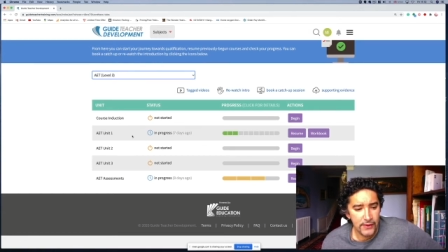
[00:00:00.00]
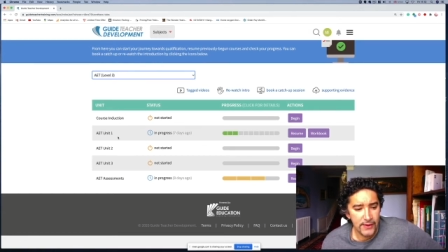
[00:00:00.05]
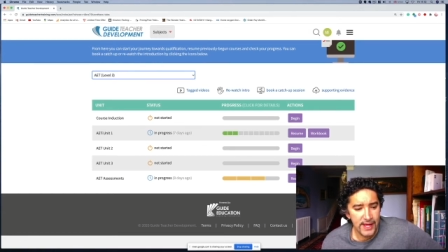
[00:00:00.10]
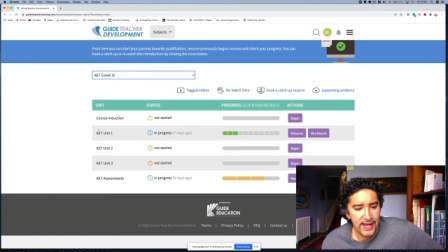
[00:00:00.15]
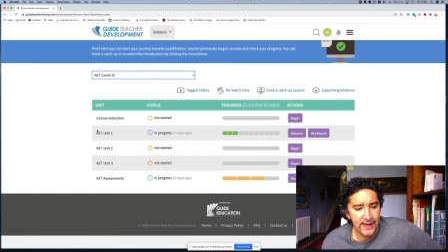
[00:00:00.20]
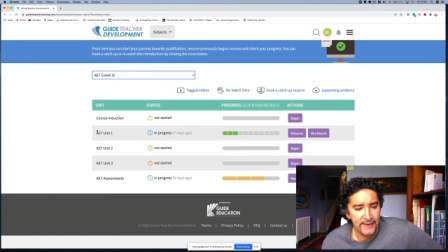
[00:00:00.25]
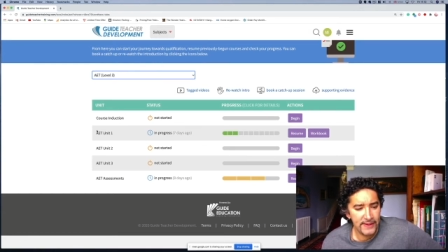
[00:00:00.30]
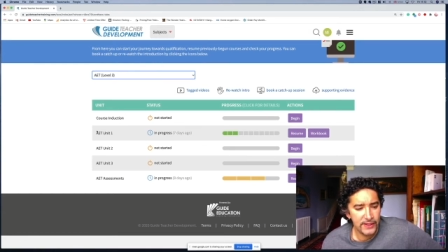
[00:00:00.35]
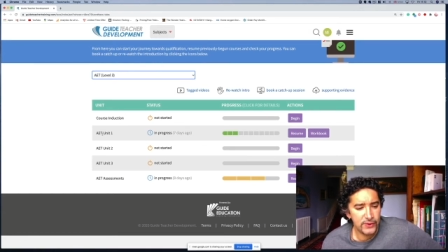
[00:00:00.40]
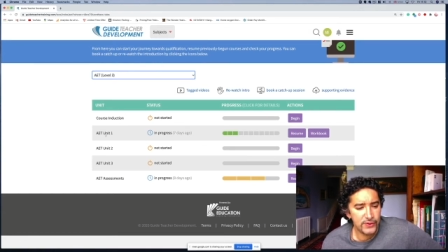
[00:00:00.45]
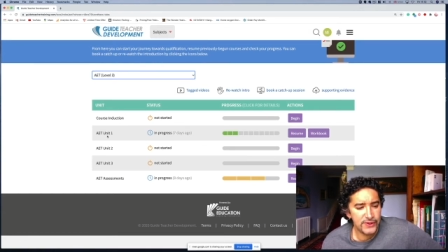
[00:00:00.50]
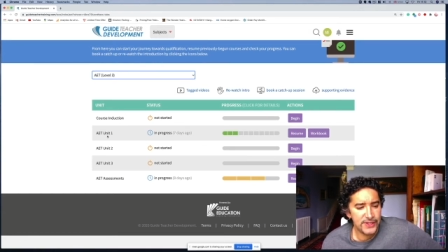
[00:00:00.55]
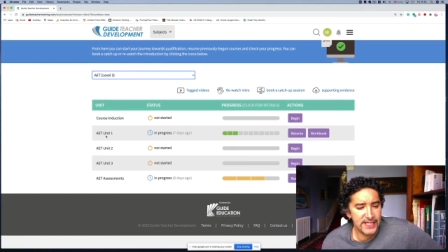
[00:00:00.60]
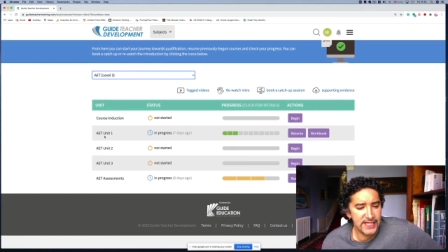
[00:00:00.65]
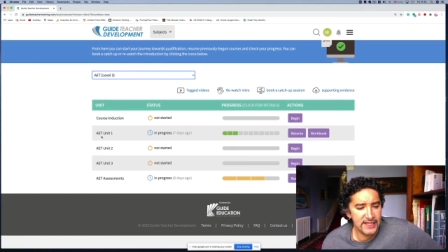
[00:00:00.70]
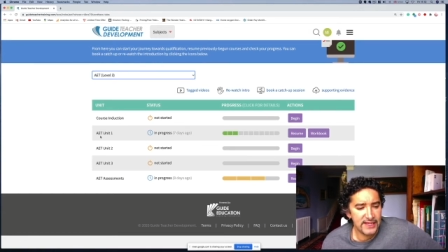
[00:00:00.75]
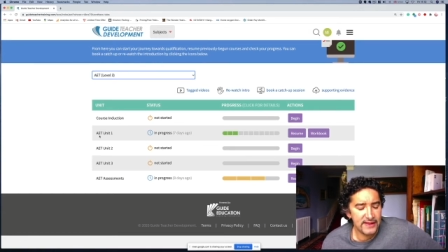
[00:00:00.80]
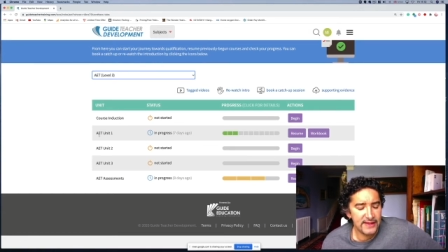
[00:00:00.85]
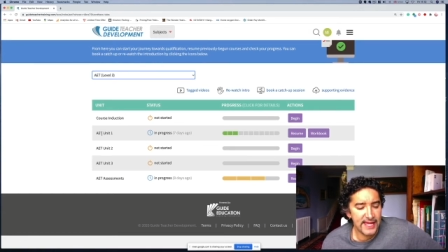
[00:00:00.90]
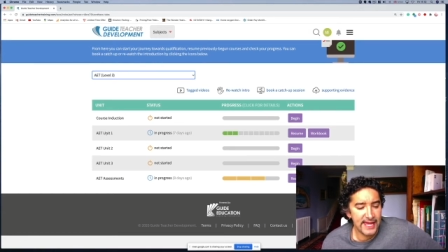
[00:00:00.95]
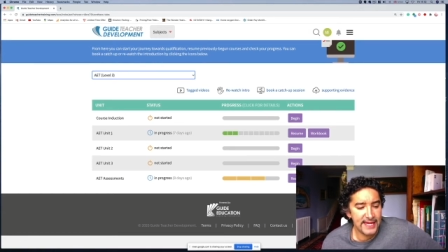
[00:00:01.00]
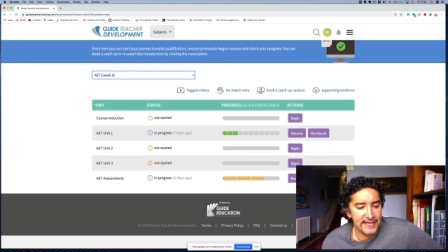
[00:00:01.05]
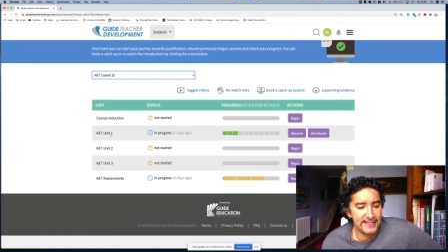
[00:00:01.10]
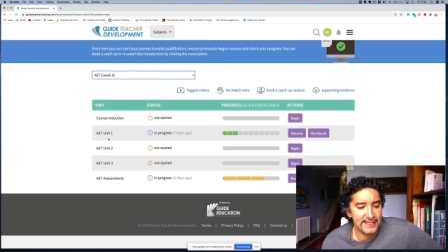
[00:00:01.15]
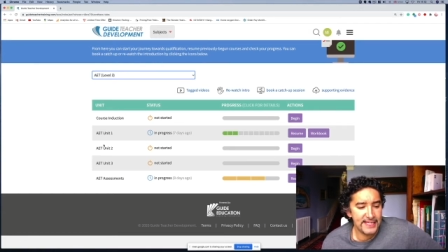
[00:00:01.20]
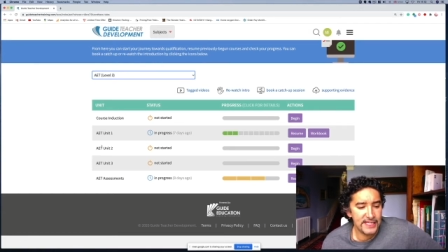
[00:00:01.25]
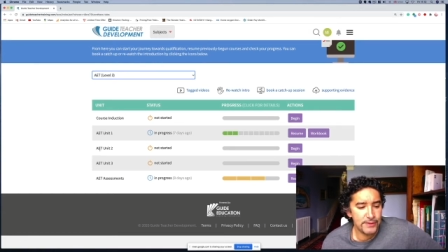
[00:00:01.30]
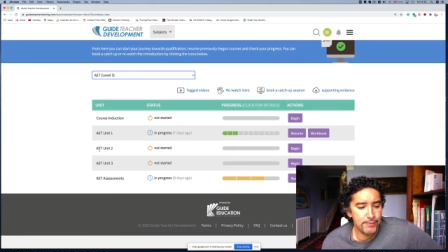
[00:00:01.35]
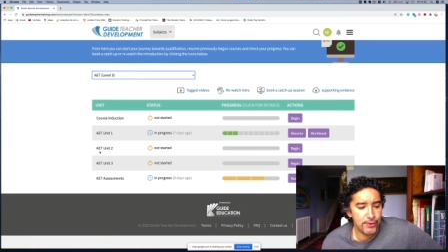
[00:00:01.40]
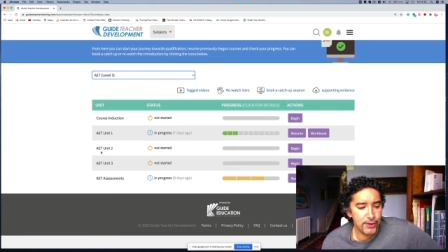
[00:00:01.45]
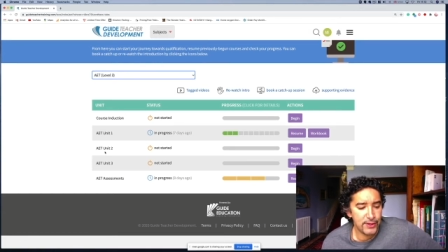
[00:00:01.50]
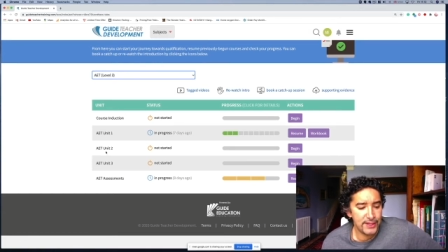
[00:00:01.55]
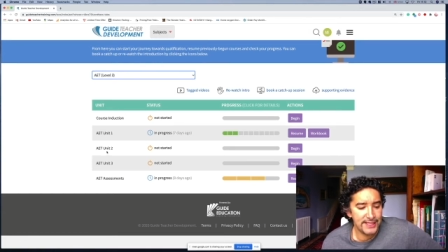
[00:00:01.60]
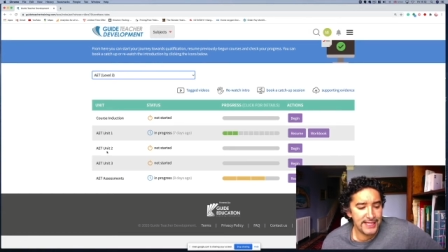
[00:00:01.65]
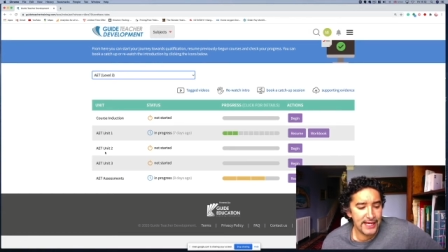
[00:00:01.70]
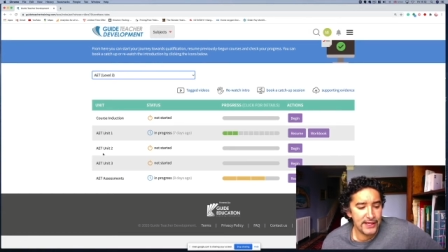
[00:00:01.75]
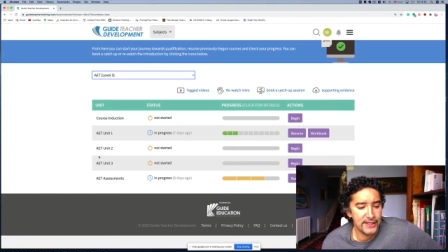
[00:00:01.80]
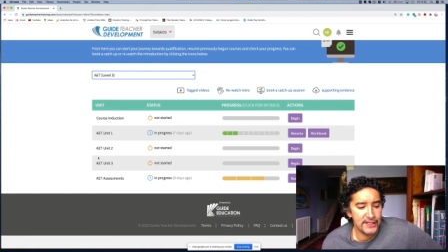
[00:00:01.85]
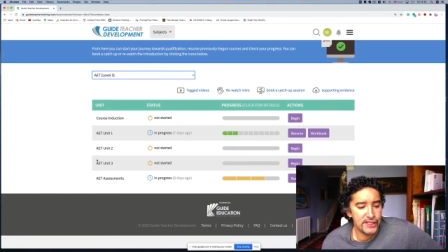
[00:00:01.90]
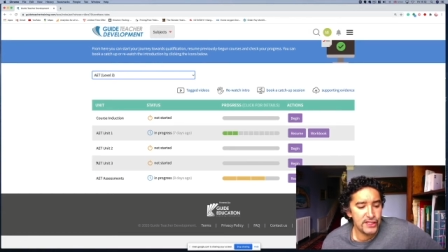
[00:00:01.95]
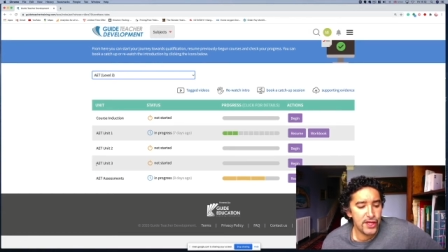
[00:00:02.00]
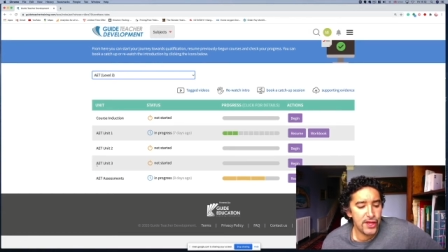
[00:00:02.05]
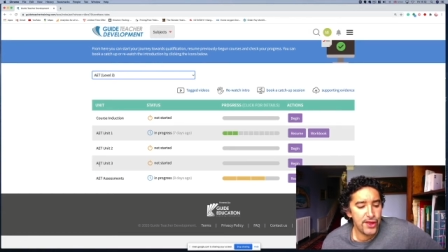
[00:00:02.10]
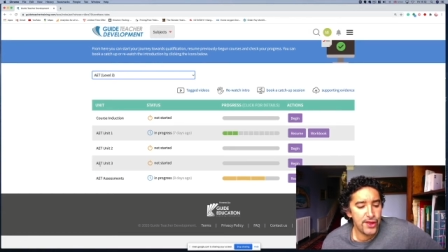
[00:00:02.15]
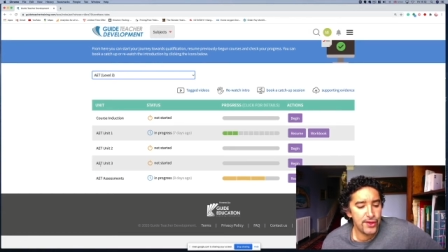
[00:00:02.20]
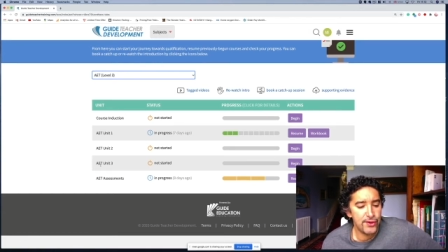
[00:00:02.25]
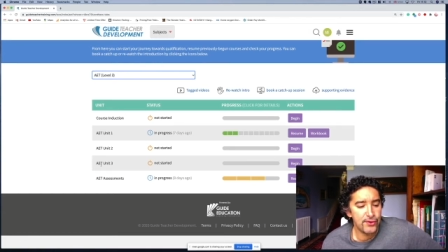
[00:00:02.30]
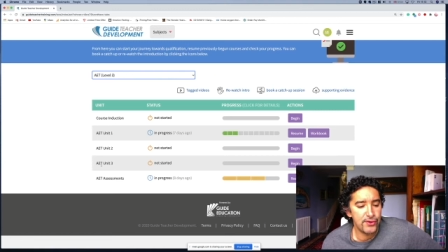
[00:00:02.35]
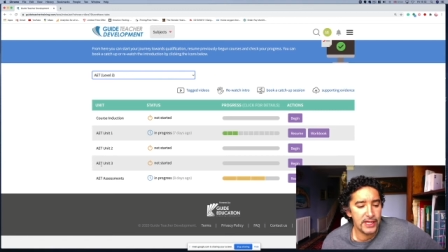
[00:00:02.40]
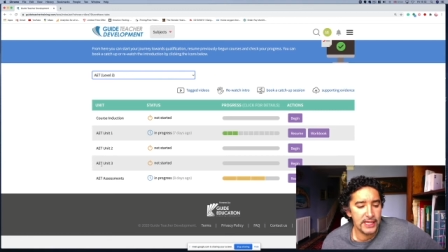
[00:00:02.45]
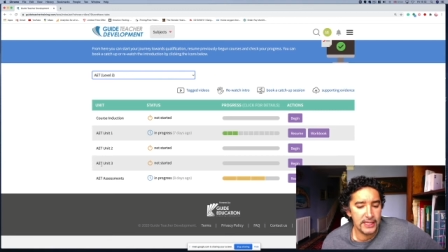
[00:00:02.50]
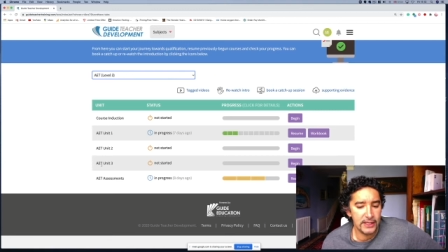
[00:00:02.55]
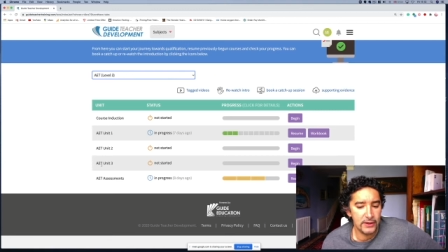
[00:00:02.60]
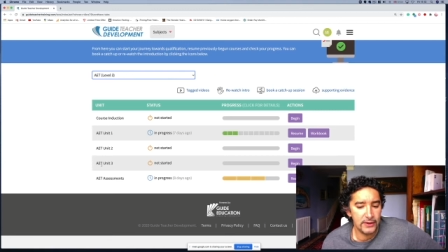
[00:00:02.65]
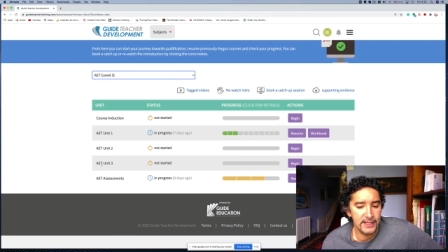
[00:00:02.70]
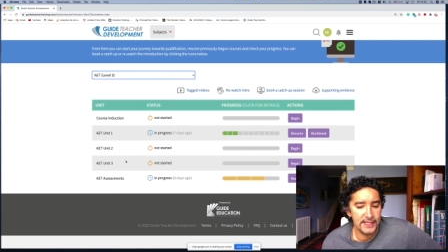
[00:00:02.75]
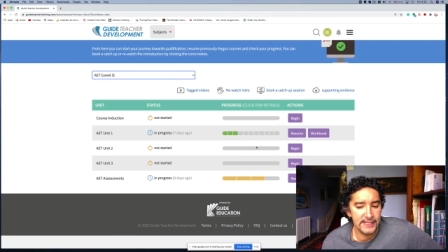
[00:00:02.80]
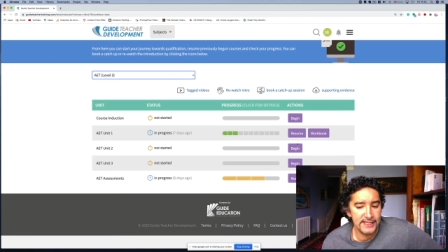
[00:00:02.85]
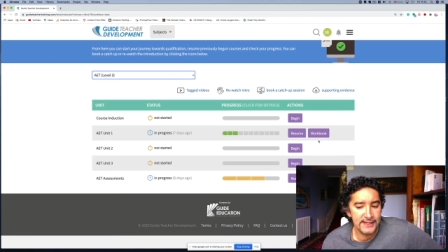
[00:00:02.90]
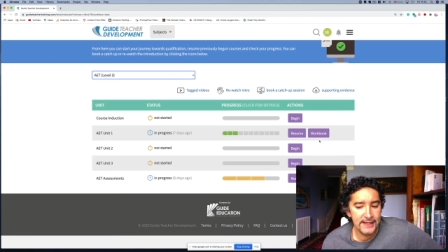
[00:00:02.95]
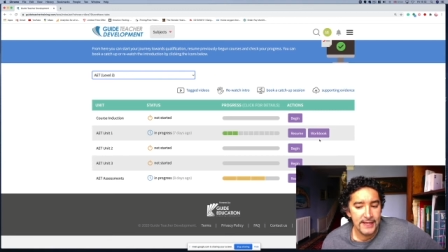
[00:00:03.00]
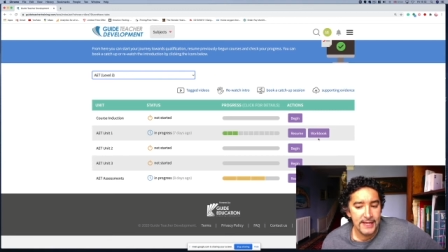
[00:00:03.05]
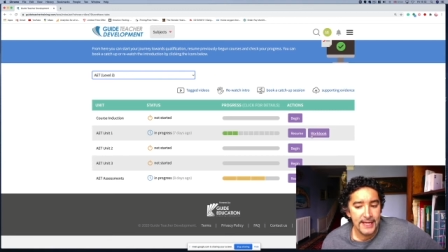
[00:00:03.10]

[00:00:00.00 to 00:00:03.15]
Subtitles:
and then you'll see that the AET is broken down into 3 units.